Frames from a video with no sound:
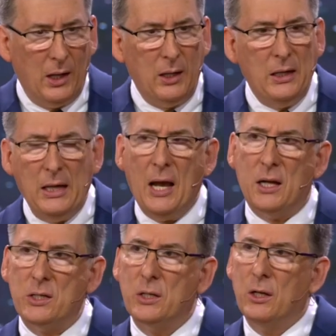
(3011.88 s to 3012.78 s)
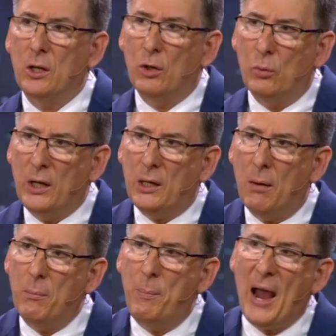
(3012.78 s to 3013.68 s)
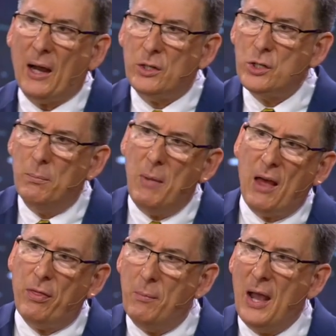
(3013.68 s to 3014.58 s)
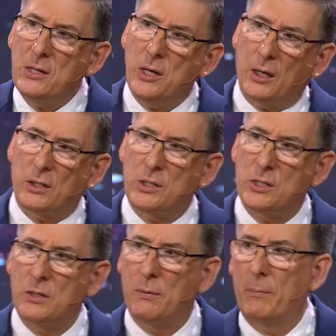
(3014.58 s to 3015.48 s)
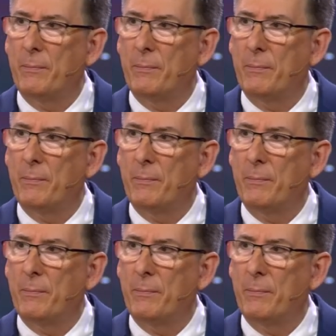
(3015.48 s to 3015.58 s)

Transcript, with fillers: and yet, we come back to mathematics.